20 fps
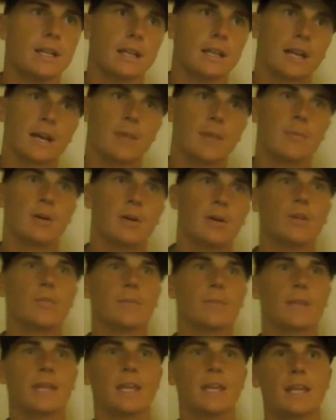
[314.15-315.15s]
come
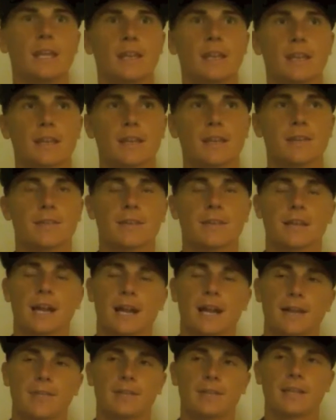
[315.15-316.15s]
home, eat, and then I
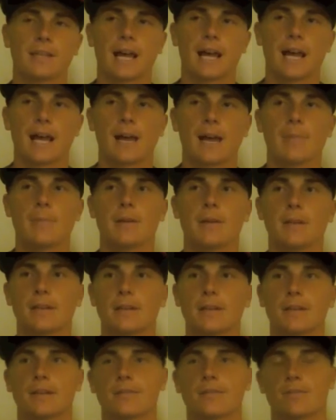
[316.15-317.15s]
have lab
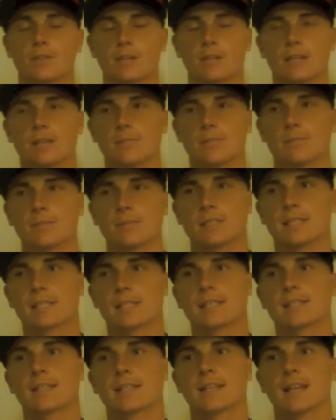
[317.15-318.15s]
from
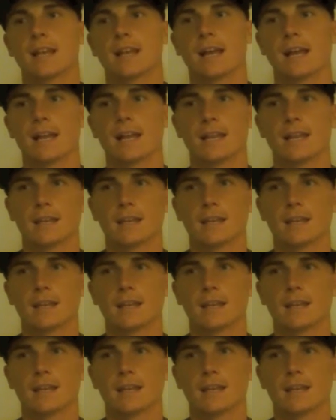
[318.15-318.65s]
6 to 9.